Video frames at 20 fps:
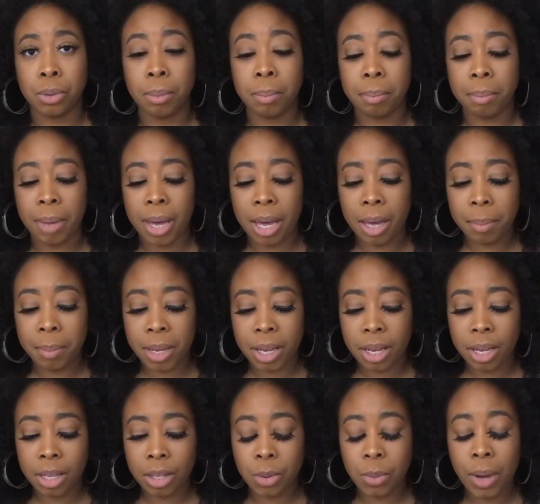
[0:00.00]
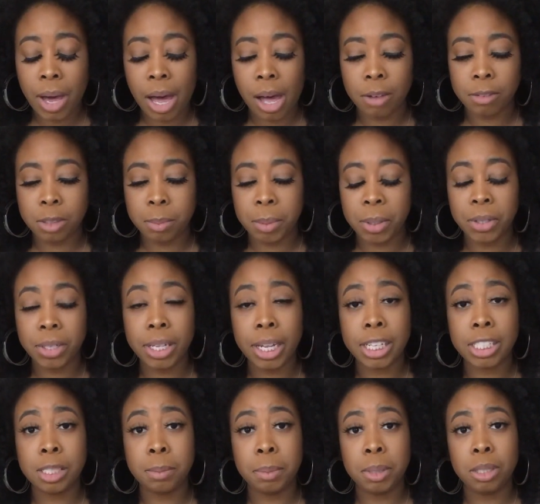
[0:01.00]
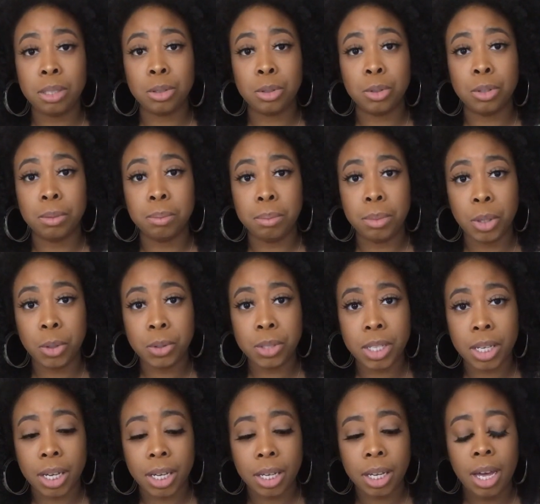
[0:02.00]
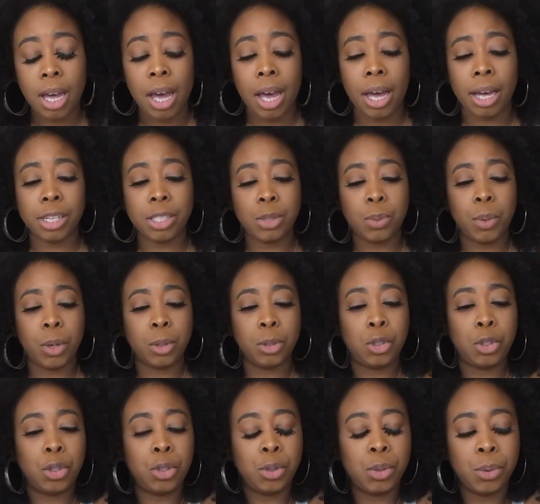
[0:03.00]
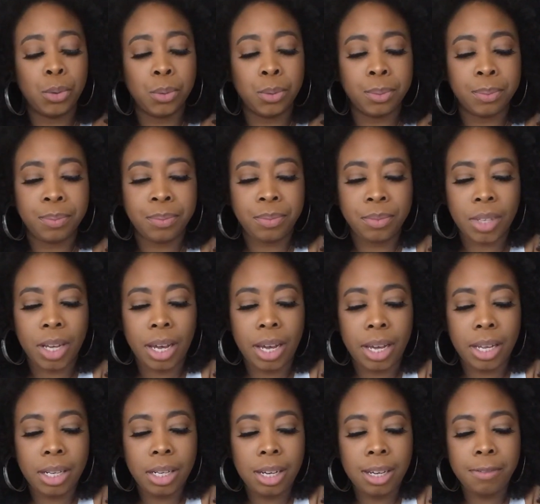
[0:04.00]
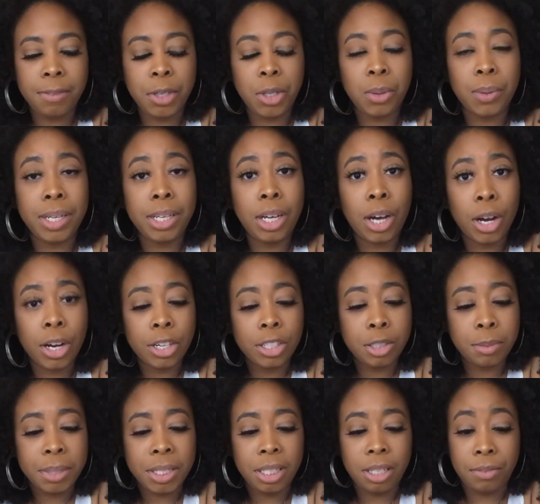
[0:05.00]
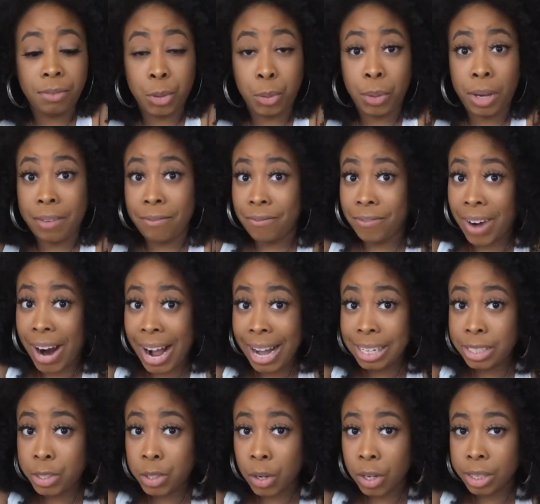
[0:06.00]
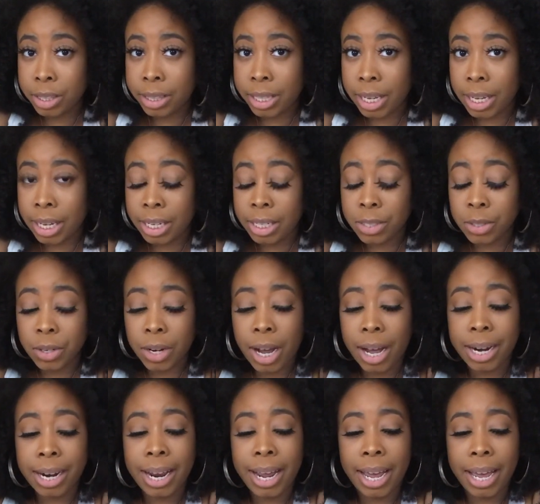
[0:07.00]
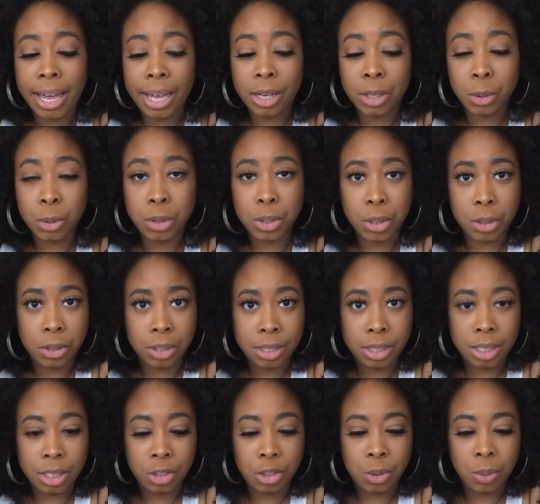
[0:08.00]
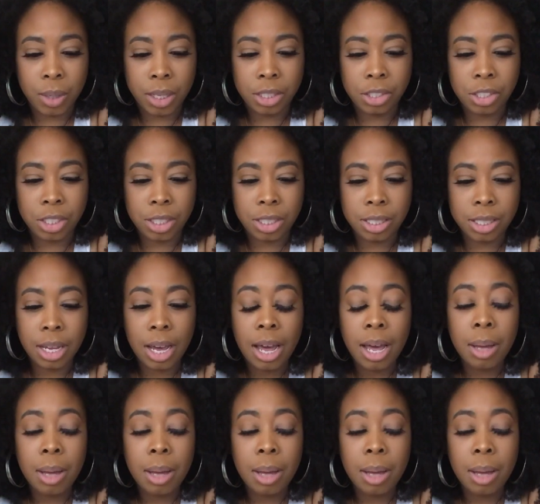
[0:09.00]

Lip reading: Maybe you have spirit guides speaking through the music as well too, and giving you encouragement, giving you advice on things, on how to handle certain situations.